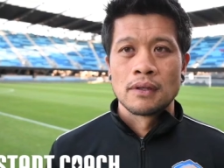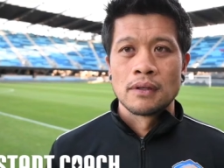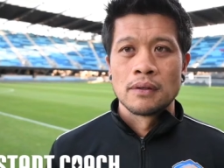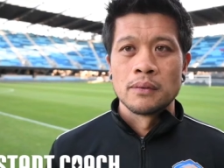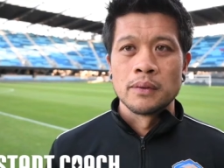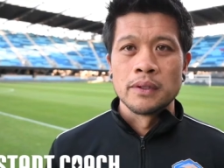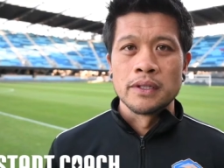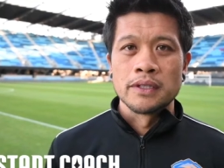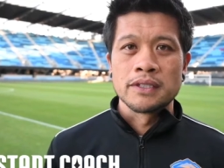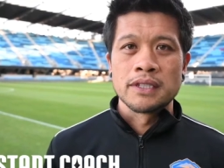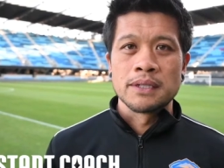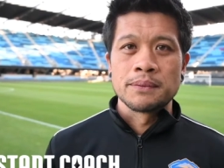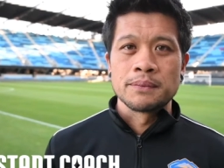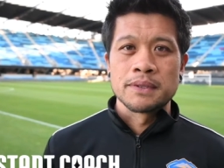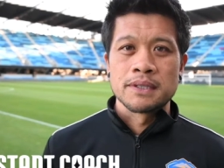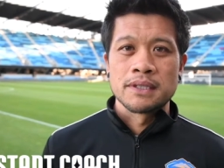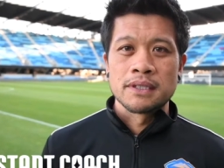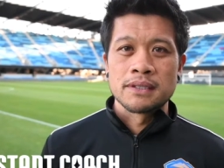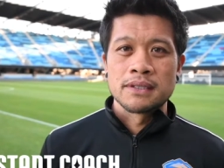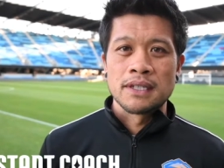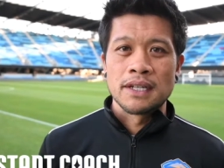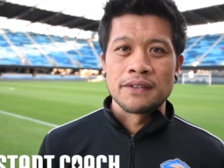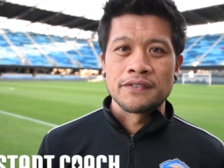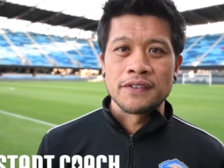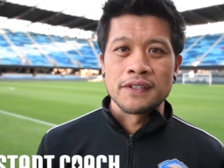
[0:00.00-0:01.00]
Well, the team's
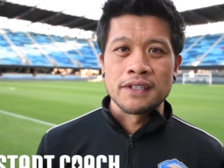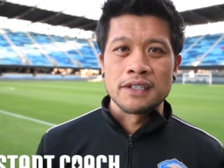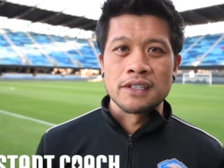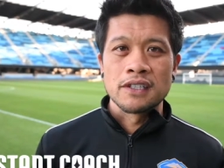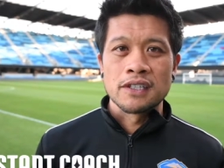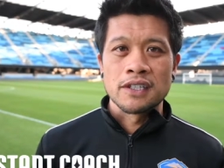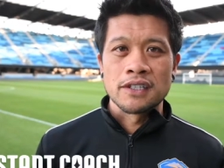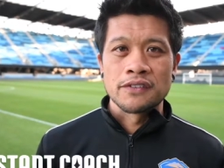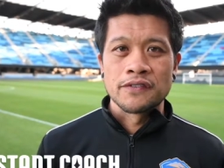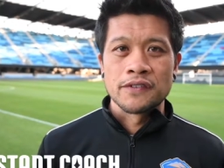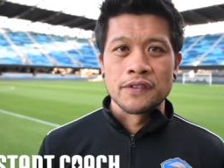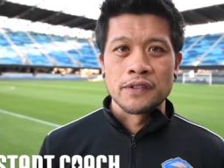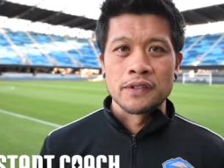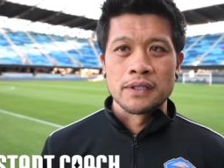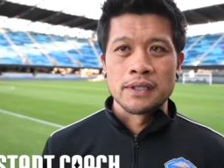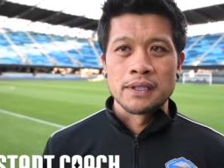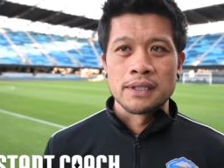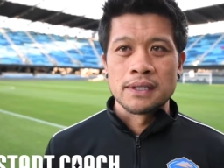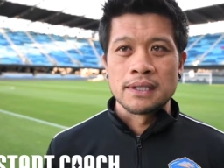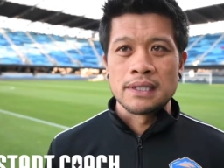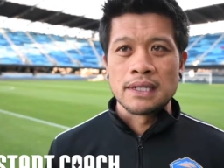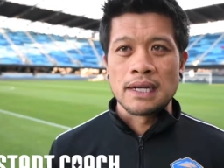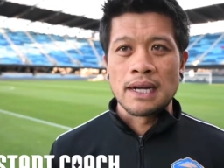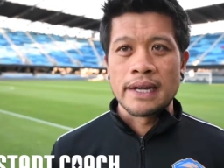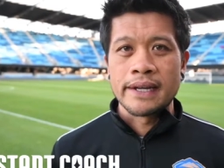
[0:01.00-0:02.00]
definitely looking
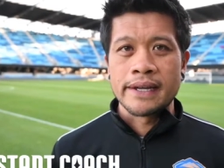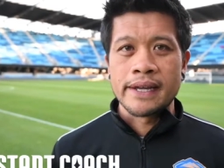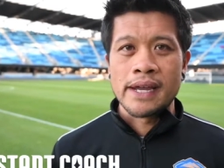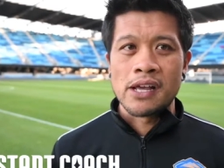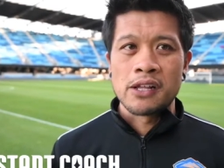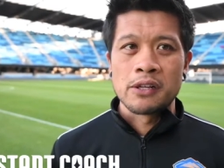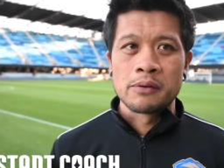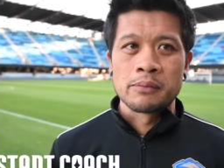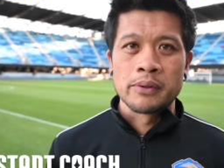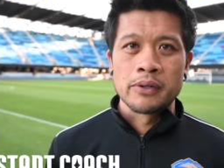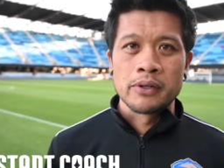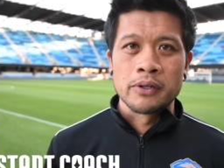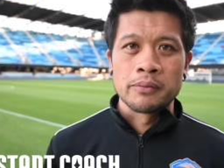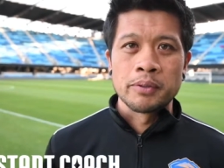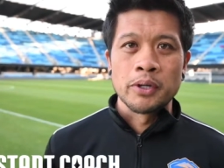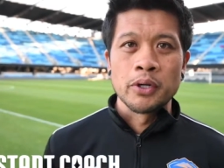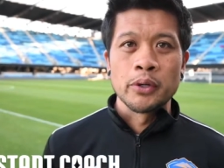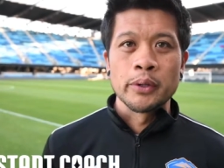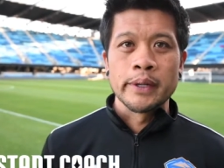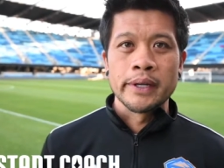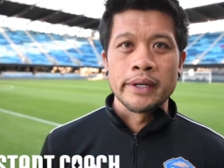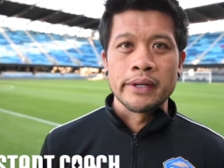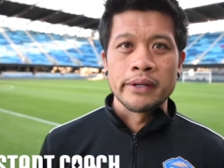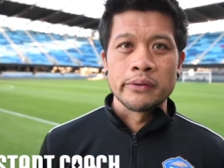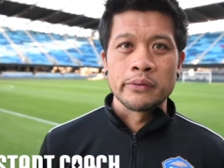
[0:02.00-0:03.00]
for a high caliber
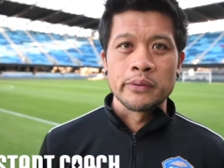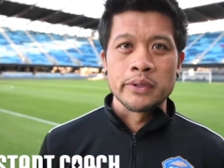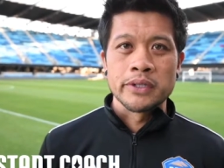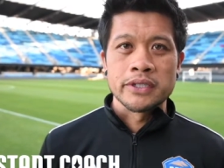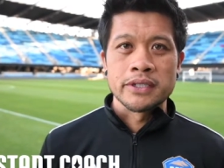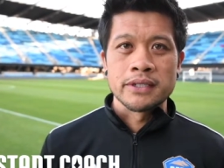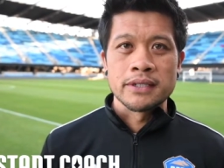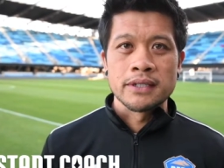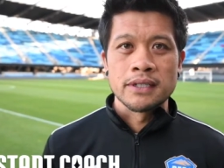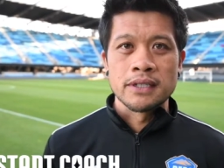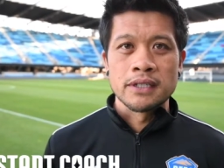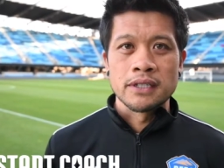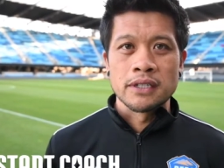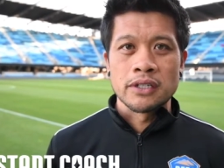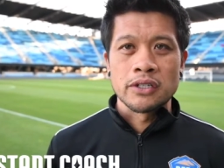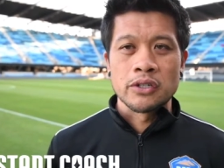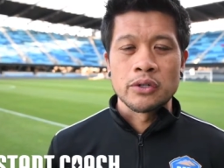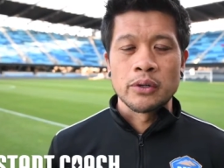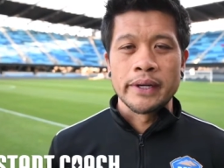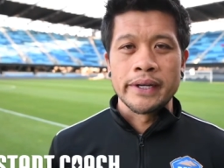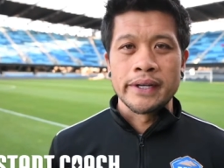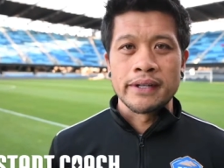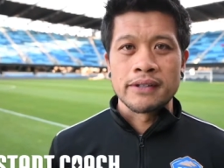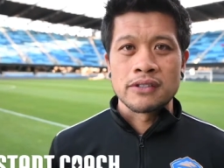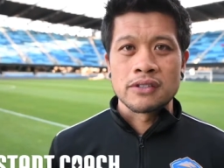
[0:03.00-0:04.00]
opponent, which the
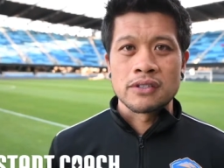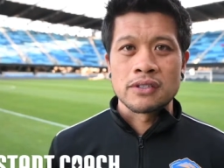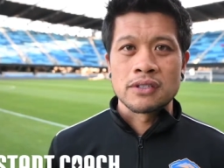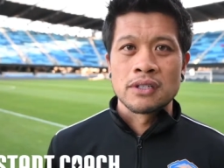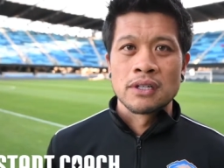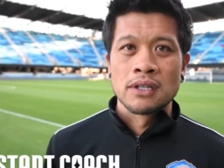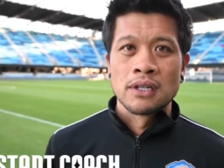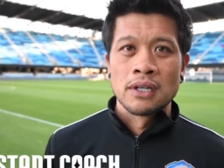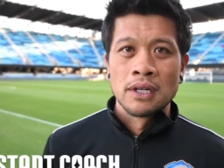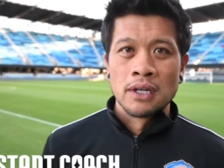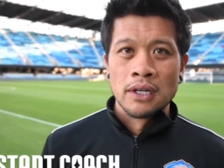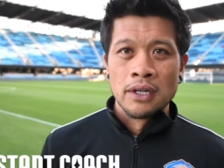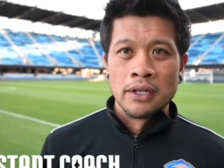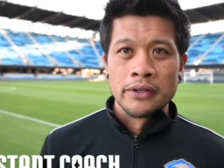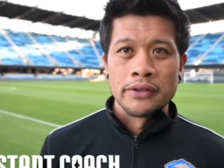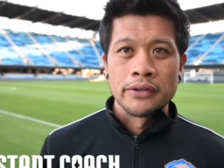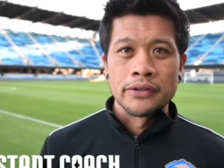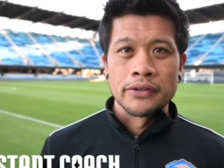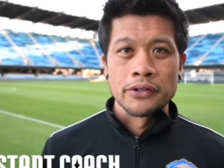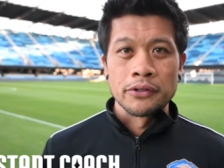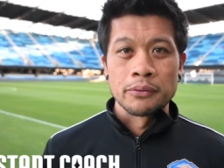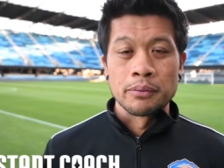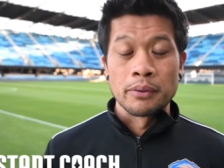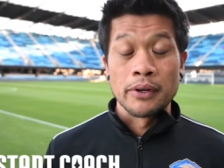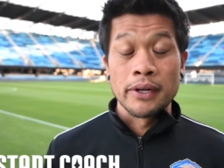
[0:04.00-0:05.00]
Quakes
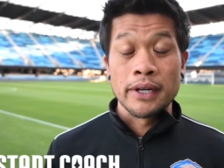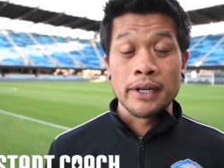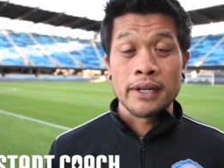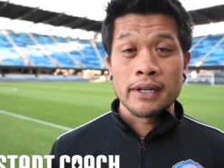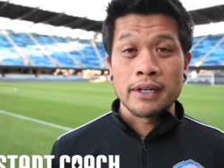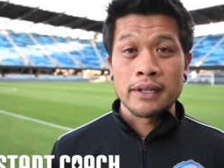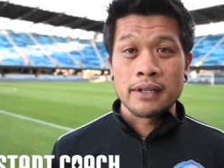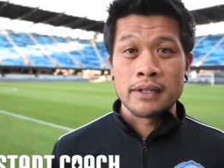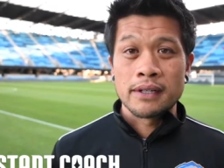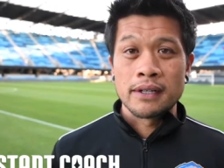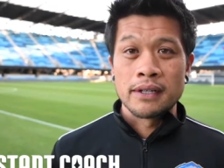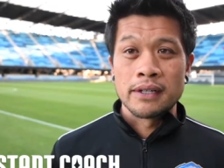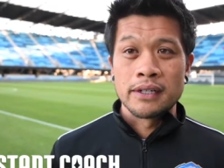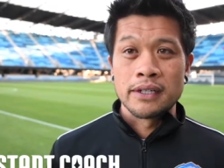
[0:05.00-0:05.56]
do bring.